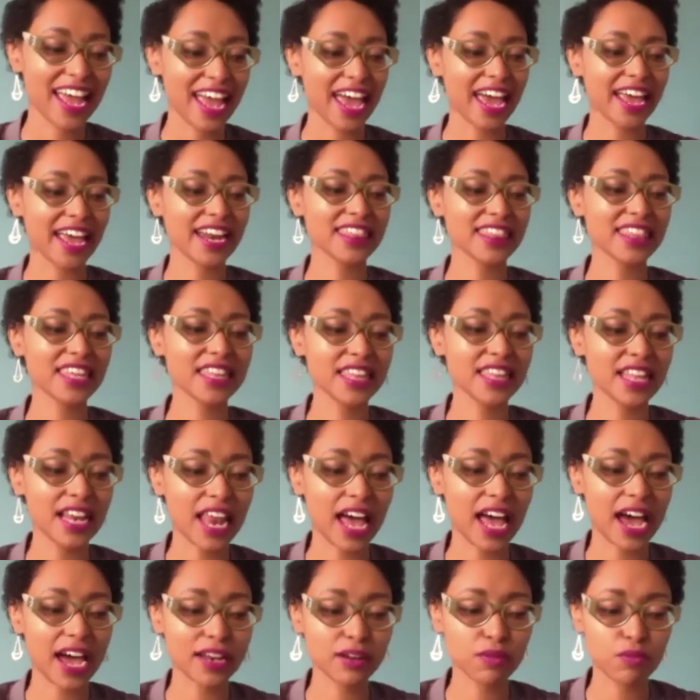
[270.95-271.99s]
And I think the
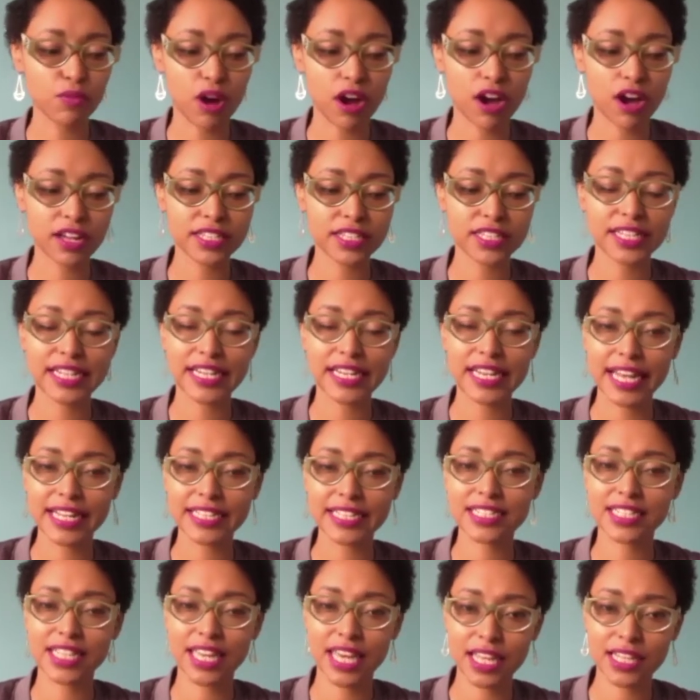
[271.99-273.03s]
line was,
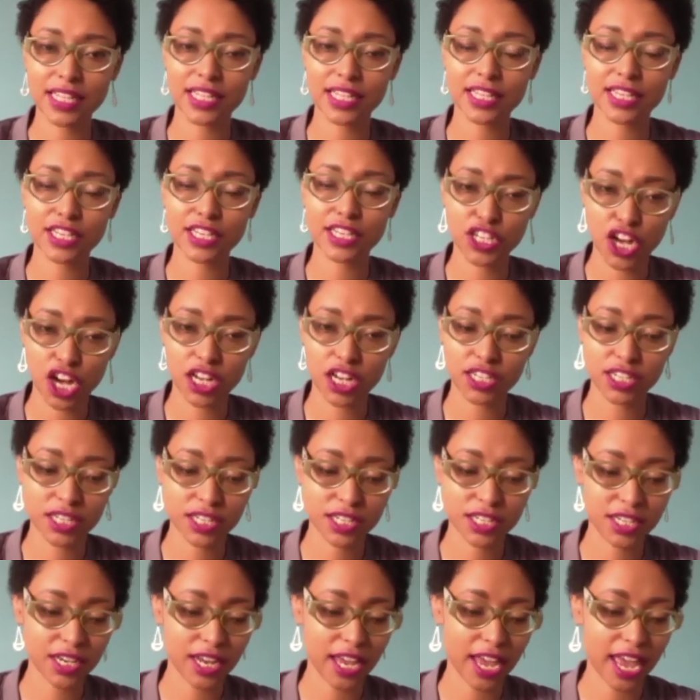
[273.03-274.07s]
let's get retarded.
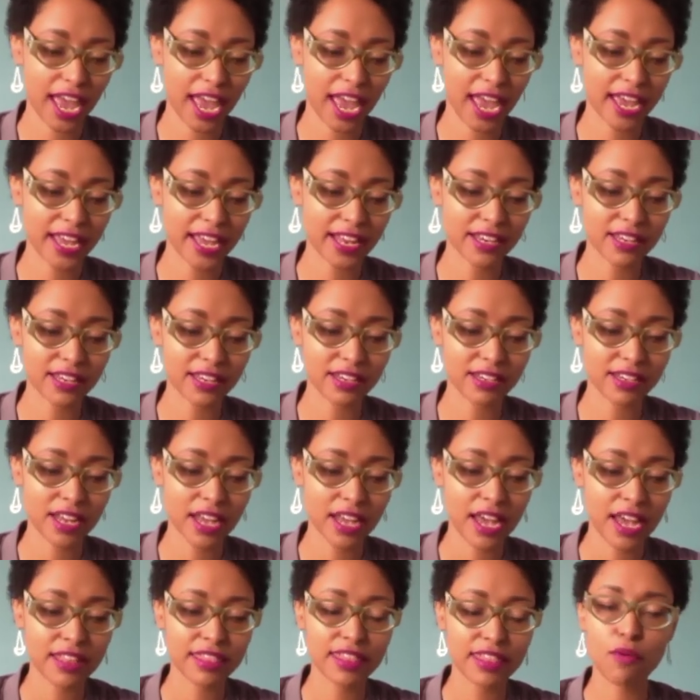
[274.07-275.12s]
And
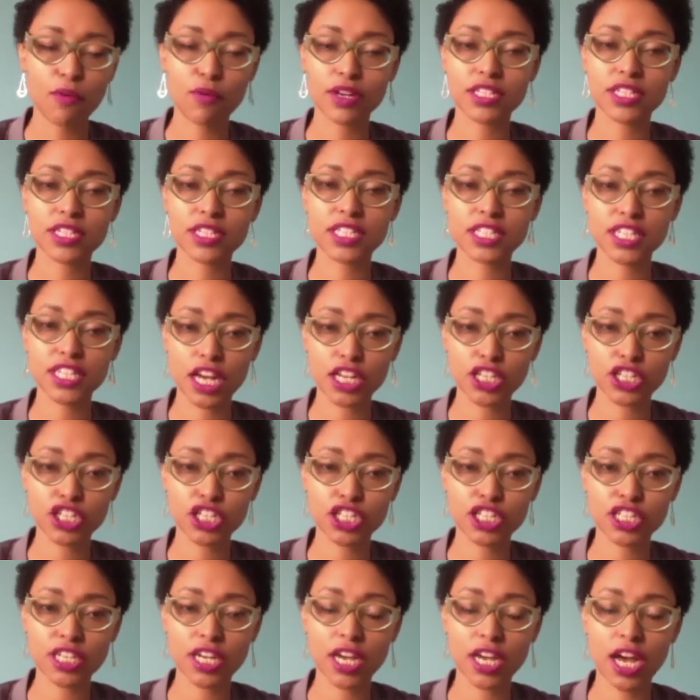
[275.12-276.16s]
there was
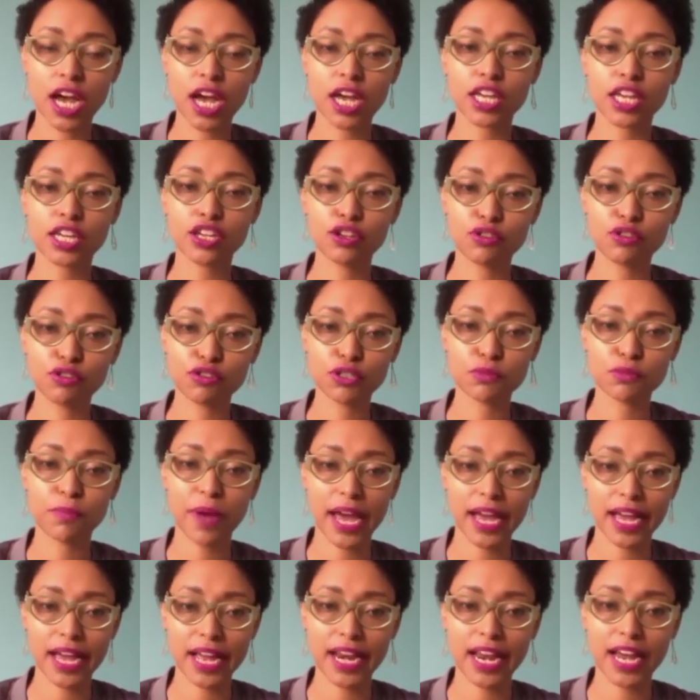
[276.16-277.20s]
such a huge
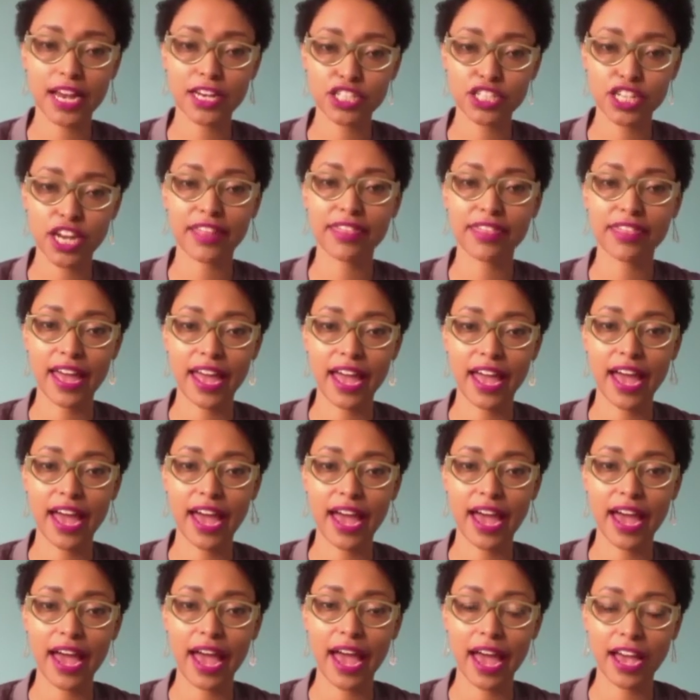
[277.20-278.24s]
backlash, and they
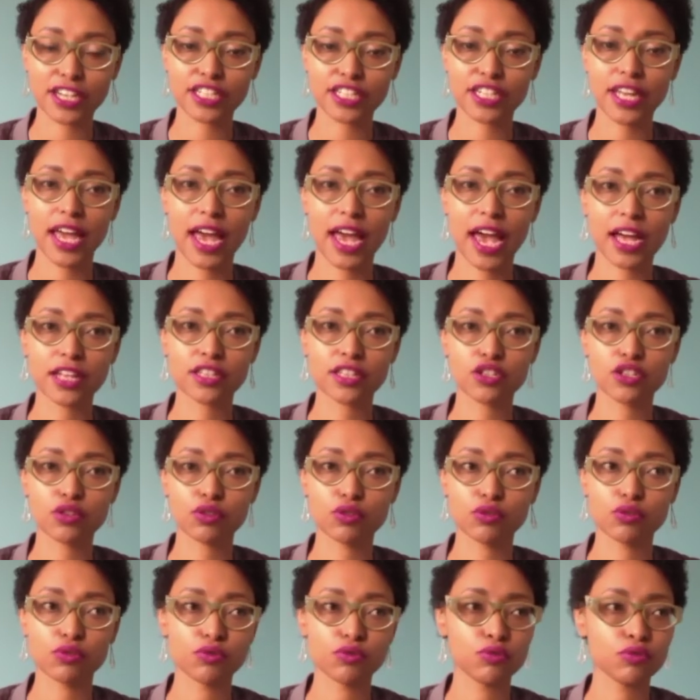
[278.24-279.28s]
actually had
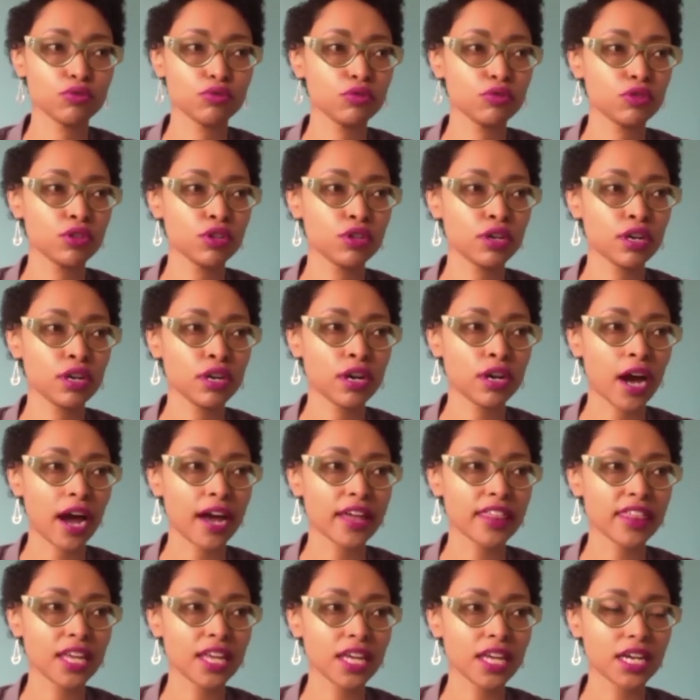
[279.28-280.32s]
to, I
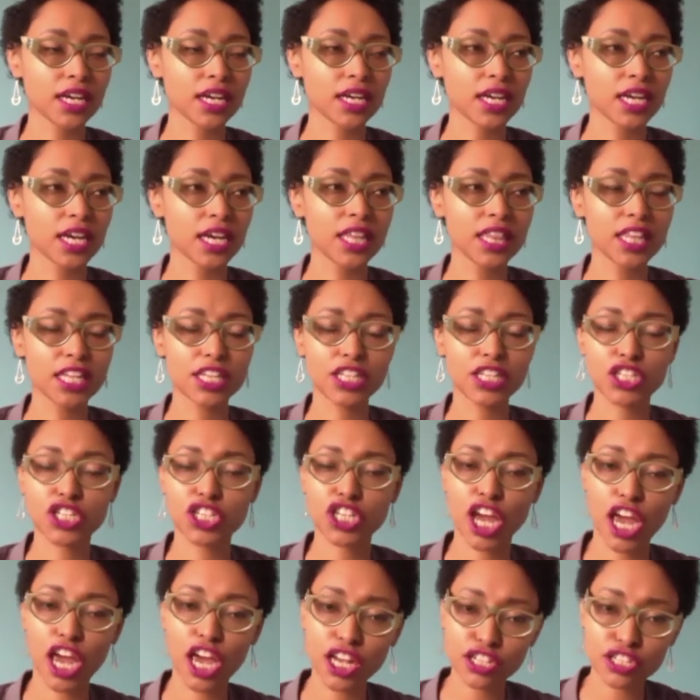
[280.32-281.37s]
think, either
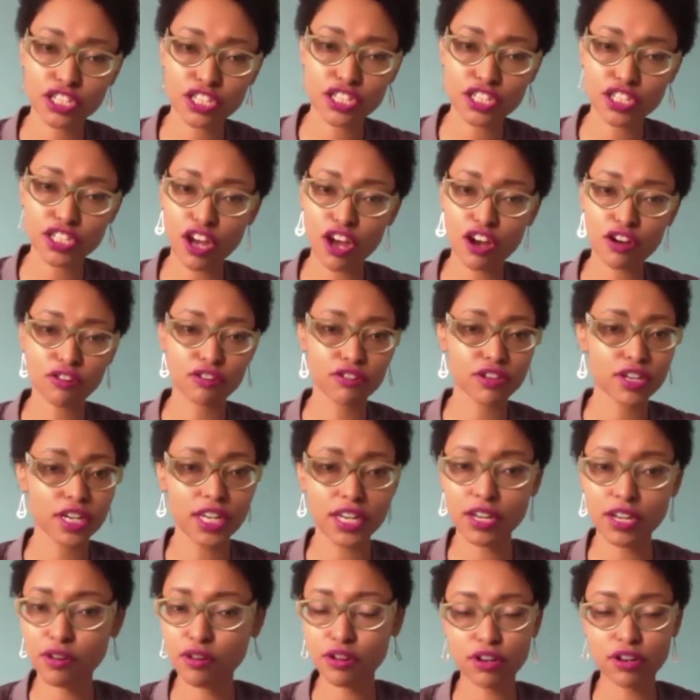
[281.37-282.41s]
change the song or
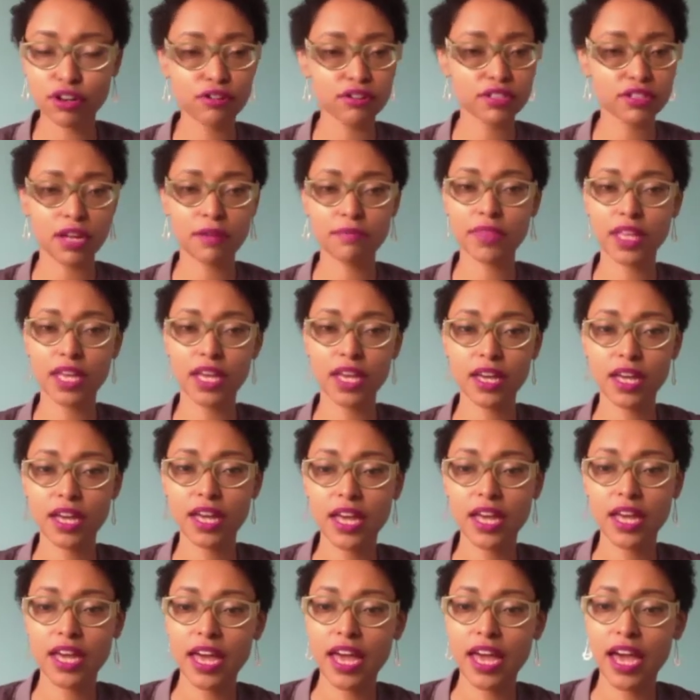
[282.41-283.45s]
re-record it or something.
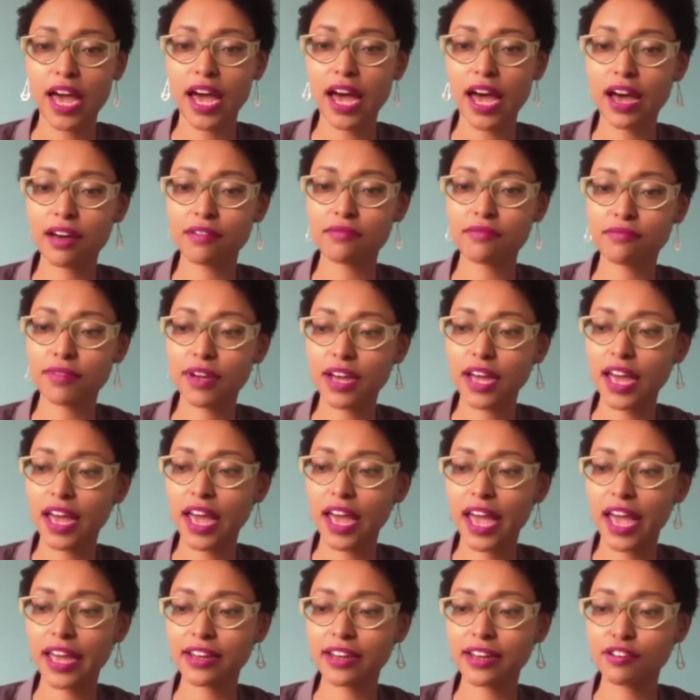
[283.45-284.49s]
And,
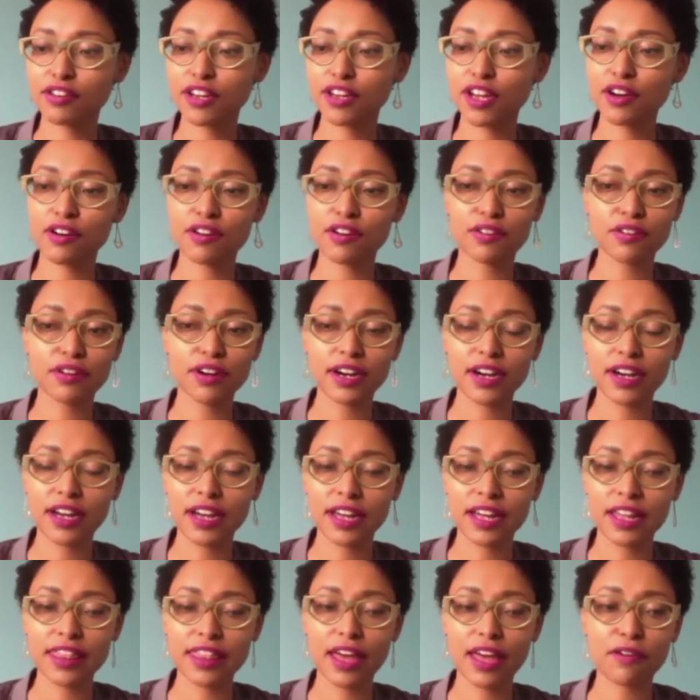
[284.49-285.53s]

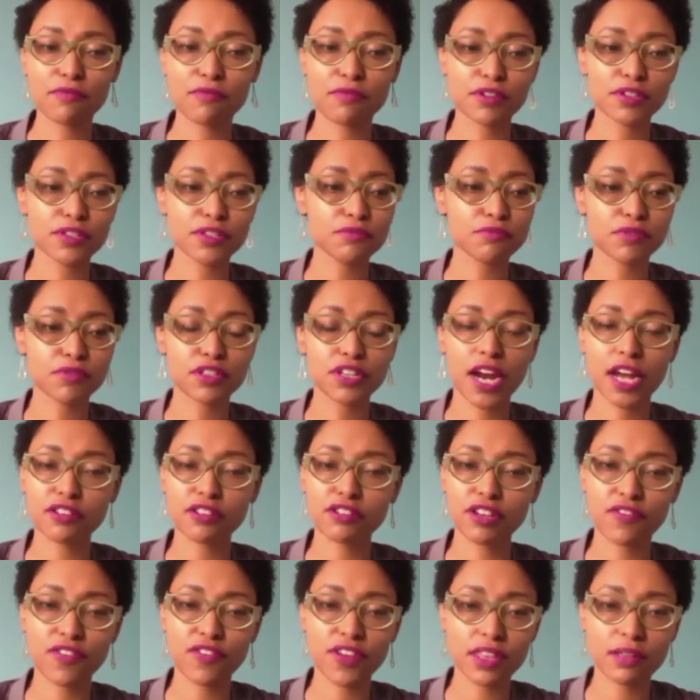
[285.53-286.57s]
they were trying to
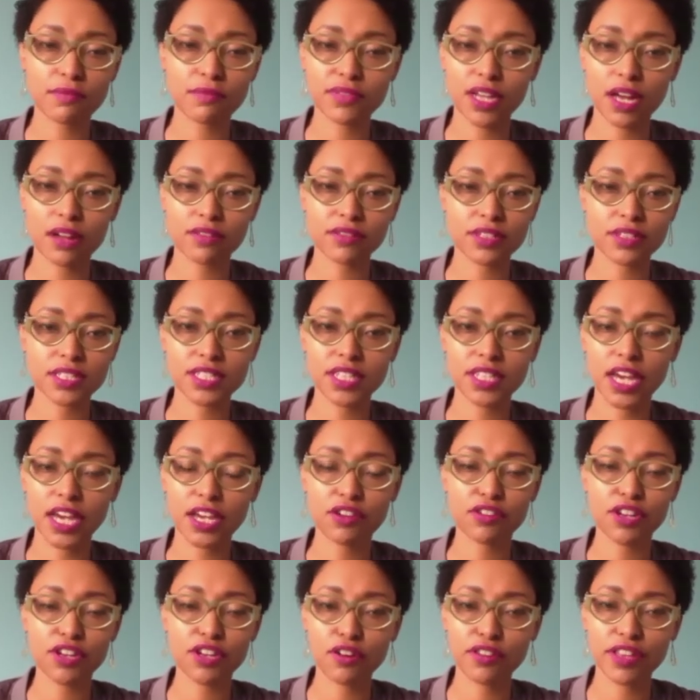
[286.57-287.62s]
defend themselves and say,
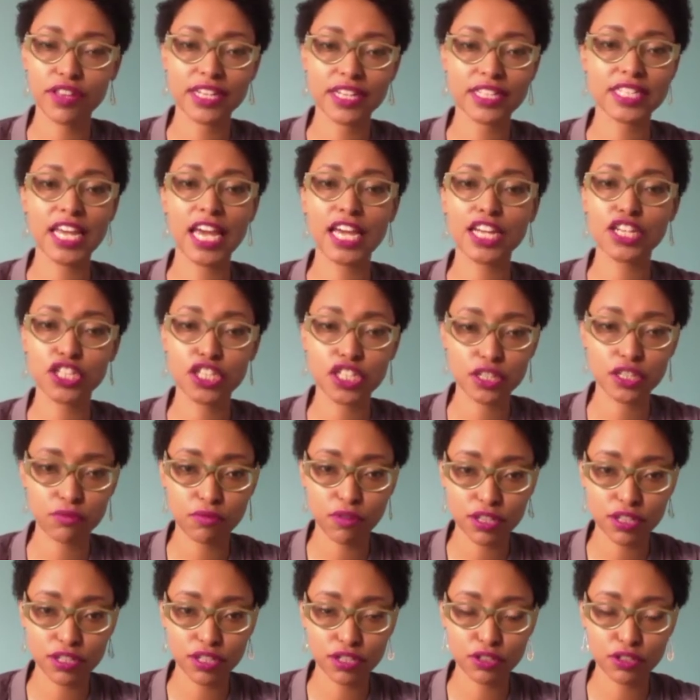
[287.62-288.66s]
the intention
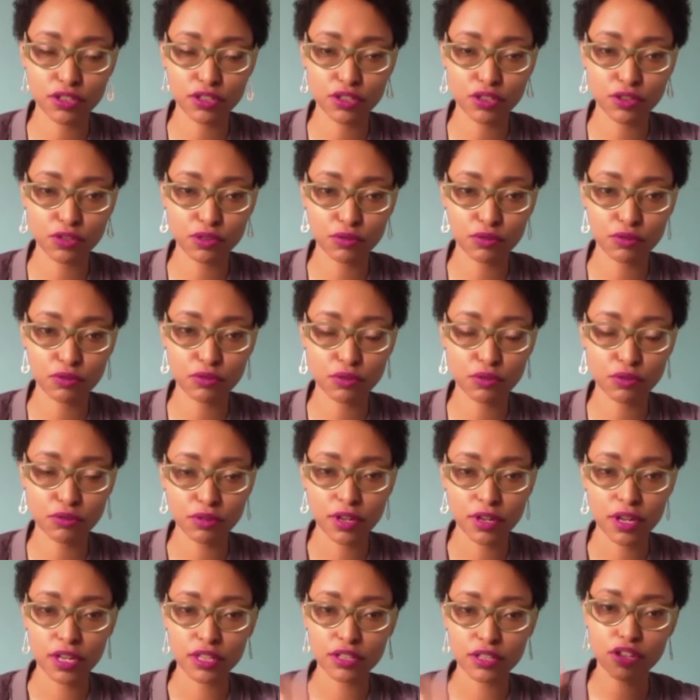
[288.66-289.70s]
wasn't to
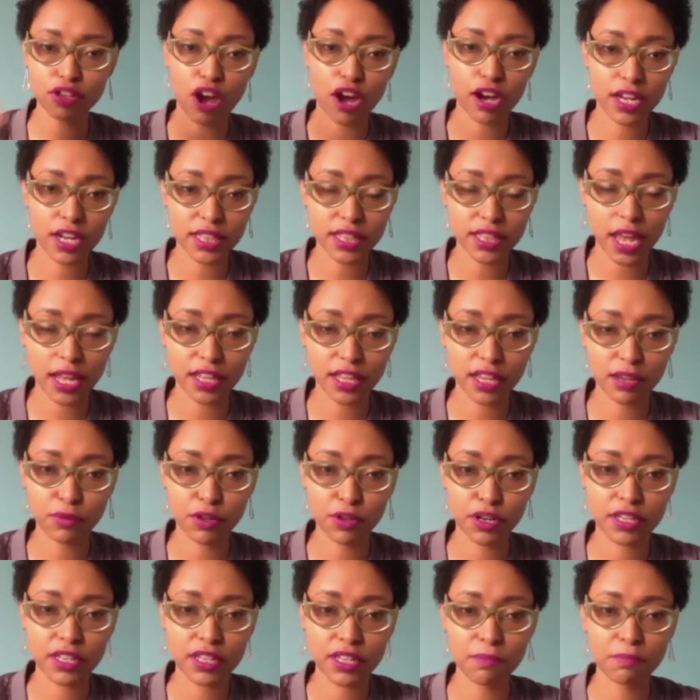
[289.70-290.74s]
target that
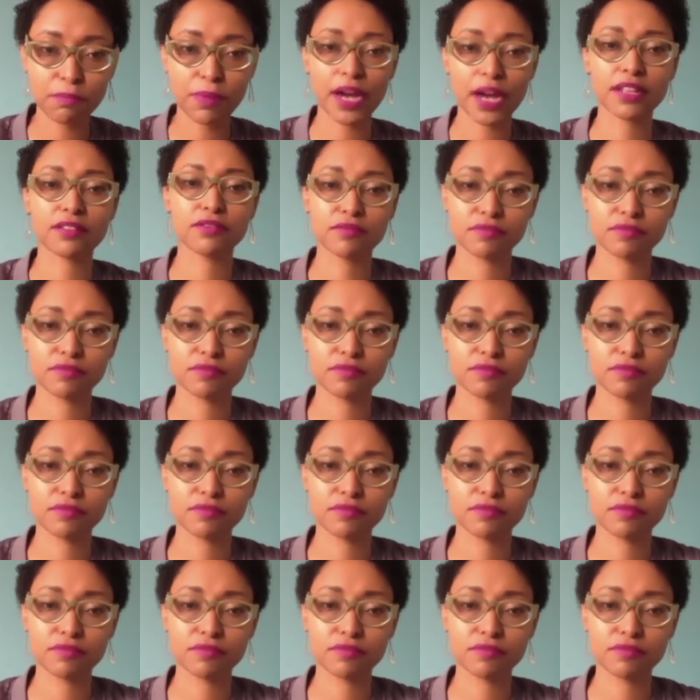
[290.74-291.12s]
community, but